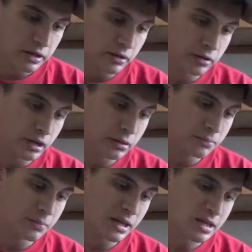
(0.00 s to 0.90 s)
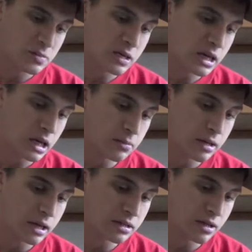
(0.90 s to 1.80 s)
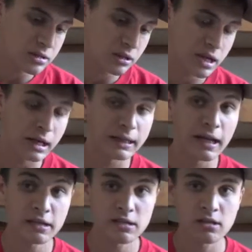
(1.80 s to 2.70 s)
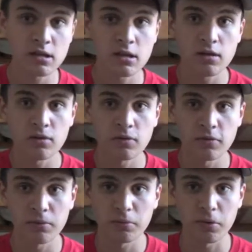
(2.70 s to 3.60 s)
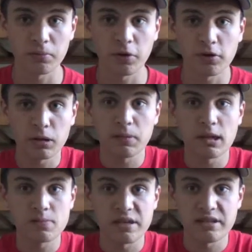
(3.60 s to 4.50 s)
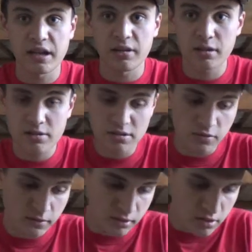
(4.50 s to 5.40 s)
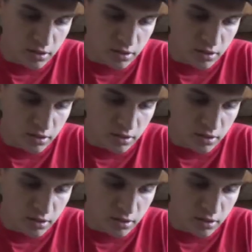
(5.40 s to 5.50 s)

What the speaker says: a very early PSP game, it does look kind of nice. For early PSP standards,